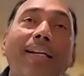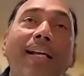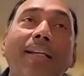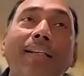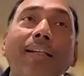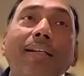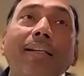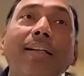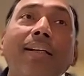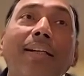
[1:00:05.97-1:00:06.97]
like
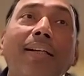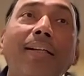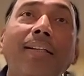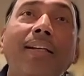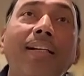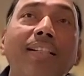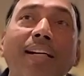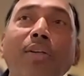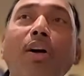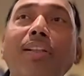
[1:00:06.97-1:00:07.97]
uh, let's say
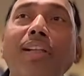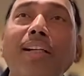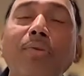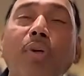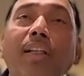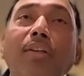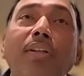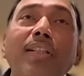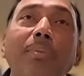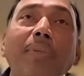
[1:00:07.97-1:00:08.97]
a doctor is working
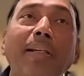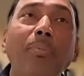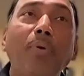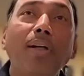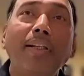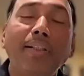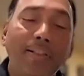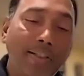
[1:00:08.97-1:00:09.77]
on something important